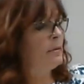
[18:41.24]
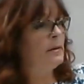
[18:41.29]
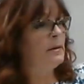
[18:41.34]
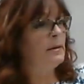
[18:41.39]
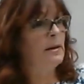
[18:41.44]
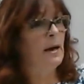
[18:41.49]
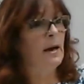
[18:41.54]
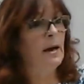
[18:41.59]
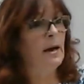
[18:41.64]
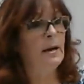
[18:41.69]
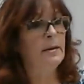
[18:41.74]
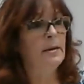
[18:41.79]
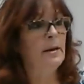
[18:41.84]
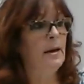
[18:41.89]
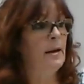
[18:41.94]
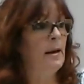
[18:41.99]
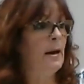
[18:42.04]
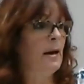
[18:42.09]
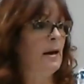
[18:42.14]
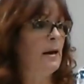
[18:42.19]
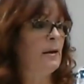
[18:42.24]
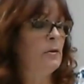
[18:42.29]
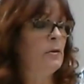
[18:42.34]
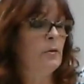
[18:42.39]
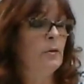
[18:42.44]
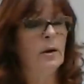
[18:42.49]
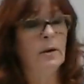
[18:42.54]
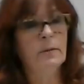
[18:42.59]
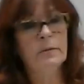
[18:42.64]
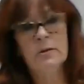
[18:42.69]
a guy that I
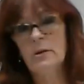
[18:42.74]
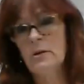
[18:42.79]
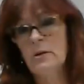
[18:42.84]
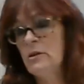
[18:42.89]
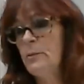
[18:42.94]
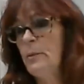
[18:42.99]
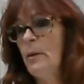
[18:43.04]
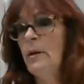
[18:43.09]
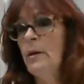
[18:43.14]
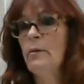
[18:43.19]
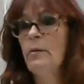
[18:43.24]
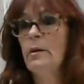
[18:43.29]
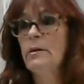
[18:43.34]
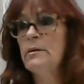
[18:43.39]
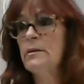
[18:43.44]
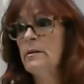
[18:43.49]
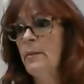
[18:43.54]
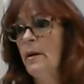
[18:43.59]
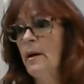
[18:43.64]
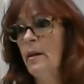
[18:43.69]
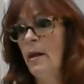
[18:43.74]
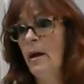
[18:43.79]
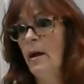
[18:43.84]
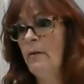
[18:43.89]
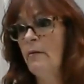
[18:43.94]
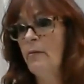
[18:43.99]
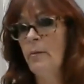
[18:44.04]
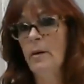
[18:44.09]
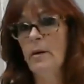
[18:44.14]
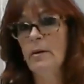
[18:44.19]
thought I was going to spend the rest of my
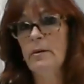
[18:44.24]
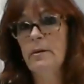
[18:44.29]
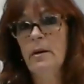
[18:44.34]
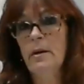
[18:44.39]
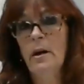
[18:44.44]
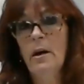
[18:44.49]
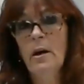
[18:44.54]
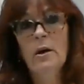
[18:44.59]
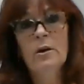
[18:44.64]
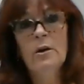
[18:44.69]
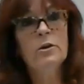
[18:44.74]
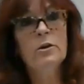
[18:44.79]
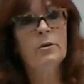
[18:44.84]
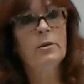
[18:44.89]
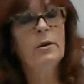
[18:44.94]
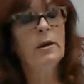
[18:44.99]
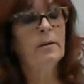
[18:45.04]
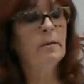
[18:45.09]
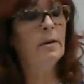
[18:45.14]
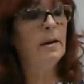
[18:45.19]
life with. So here I